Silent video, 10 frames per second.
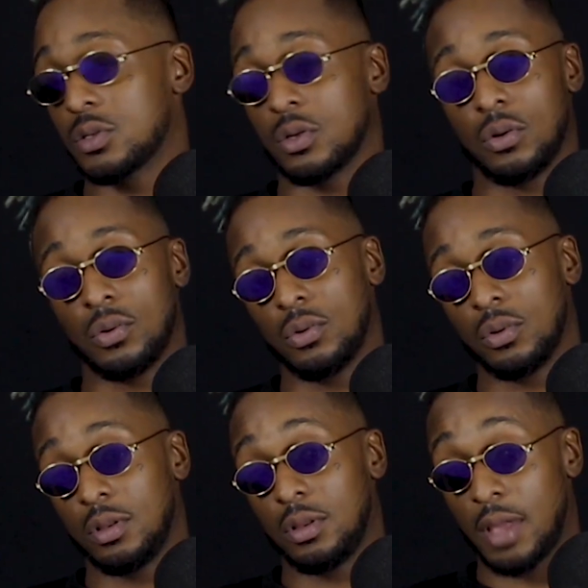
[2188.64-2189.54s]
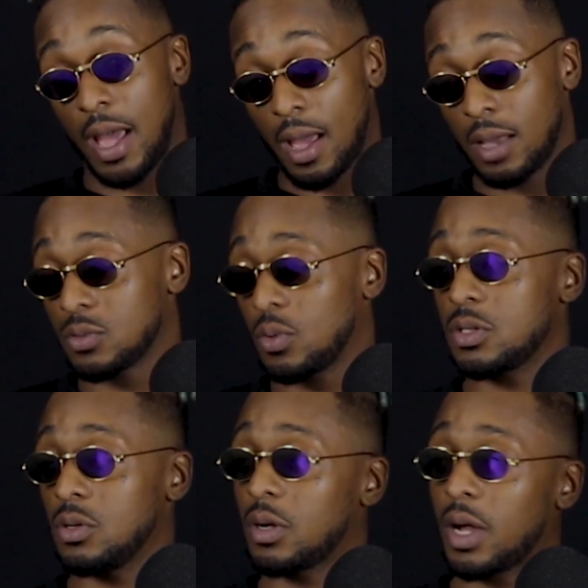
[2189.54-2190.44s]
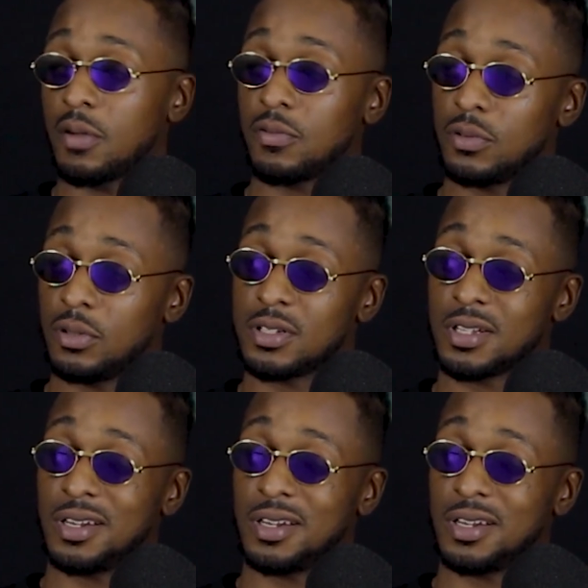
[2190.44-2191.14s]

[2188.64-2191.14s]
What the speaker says: So that is one to look out for. It's